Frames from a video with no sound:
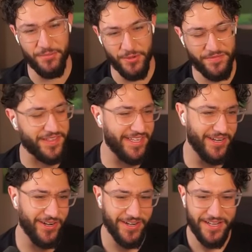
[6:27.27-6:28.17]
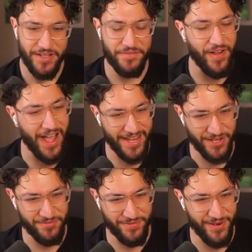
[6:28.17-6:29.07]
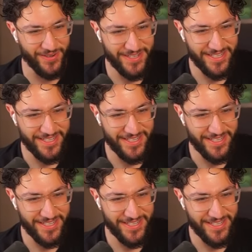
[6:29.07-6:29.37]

move here. Fire, bro.